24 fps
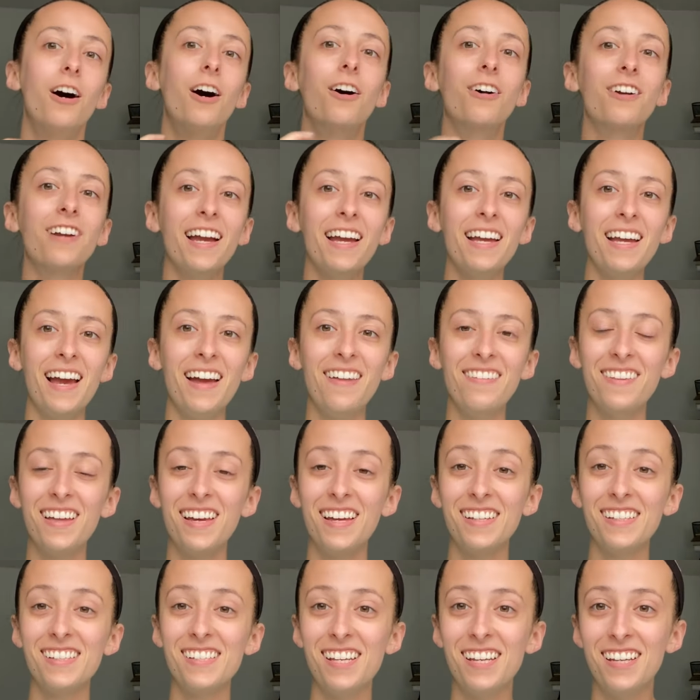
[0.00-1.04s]
Okay, and
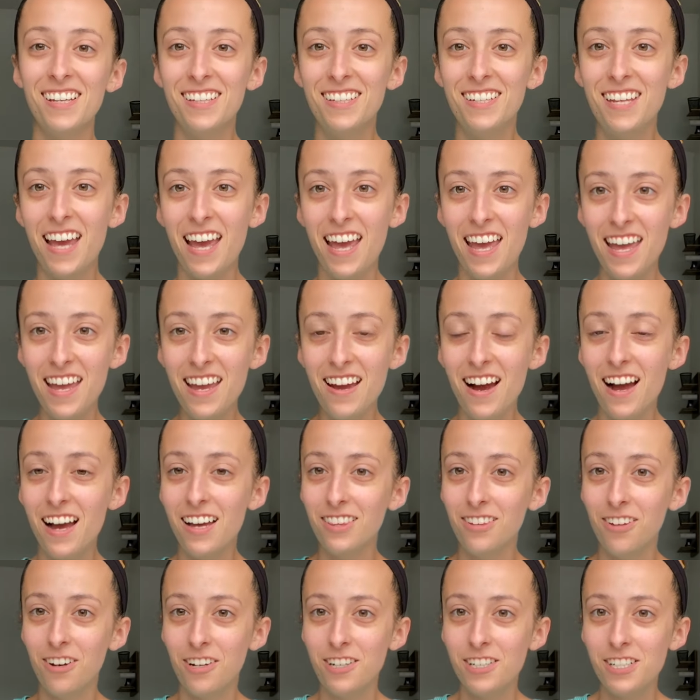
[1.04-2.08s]
then today I
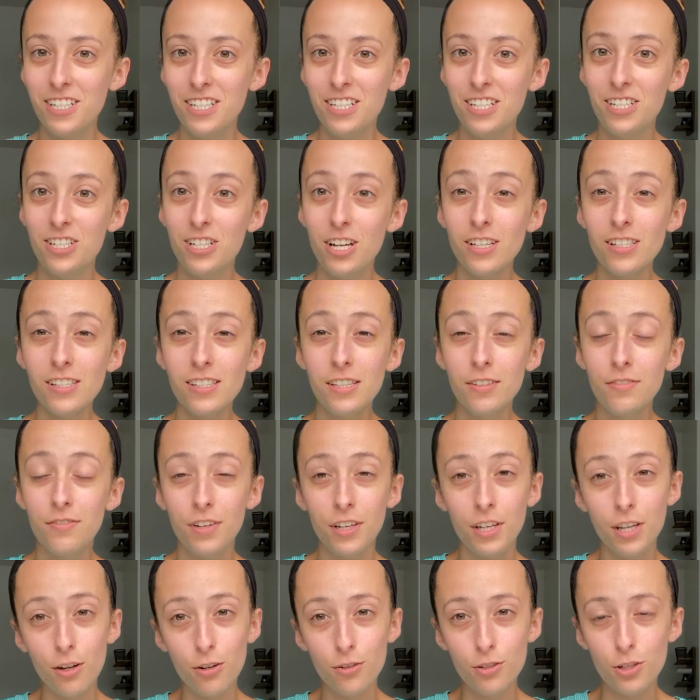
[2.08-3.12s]
launched just the
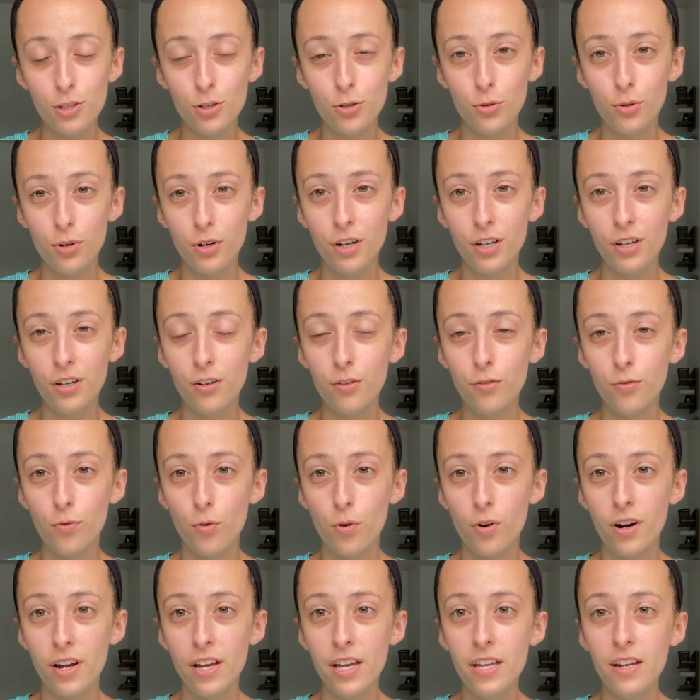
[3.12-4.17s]
video tutorial
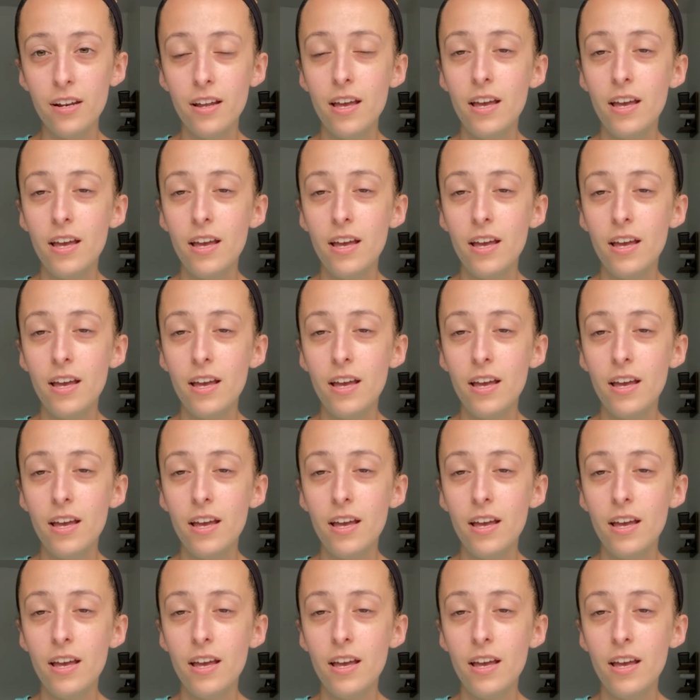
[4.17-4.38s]
for it.